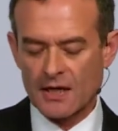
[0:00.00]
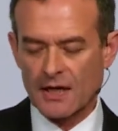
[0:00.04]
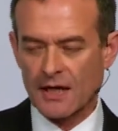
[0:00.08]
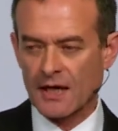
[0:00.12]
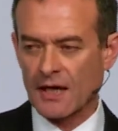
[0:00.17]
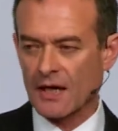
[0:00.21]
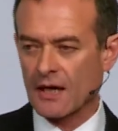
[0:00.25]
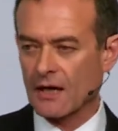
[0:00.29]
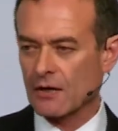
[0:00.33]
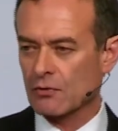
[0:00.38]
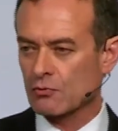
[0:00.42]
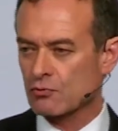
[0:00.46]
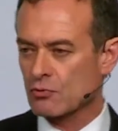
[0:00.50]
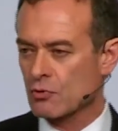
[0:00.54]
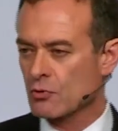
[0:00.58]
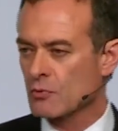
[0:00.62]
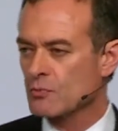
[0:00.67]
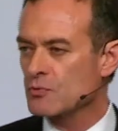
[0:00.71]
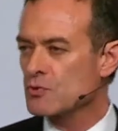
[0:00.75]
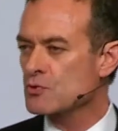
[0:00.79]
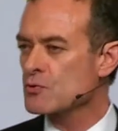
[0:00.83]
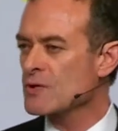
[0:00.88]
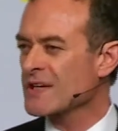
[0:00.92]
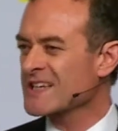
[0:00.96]

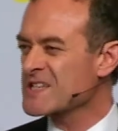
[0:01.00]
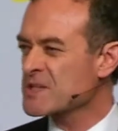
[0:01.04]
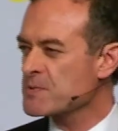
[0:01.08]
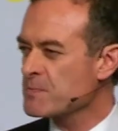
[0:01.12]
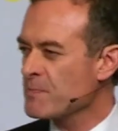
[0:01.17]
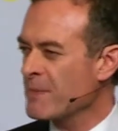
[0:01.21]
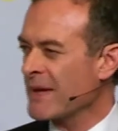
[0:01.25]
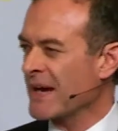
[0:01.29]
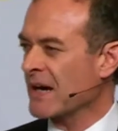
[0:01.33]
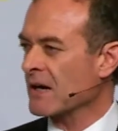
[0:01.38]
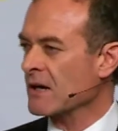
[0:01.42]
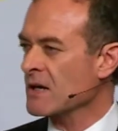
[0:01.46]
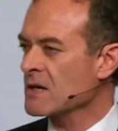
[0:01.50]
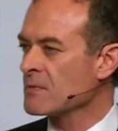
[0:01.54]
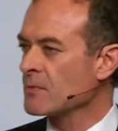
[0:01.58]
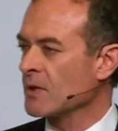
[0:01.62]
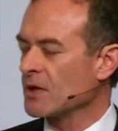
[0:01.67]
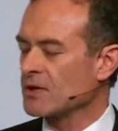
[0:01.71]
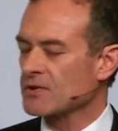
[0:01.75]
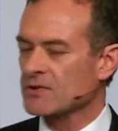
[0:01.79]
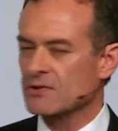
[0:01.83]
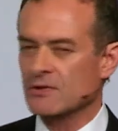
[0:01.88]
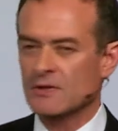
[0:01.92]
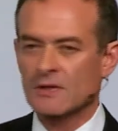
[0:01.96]
room to
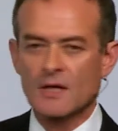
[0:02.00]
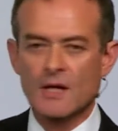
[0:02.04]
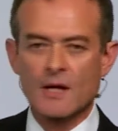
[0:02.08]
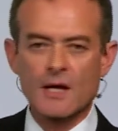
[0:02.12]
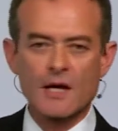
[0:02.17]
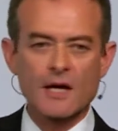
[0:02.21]
experiment.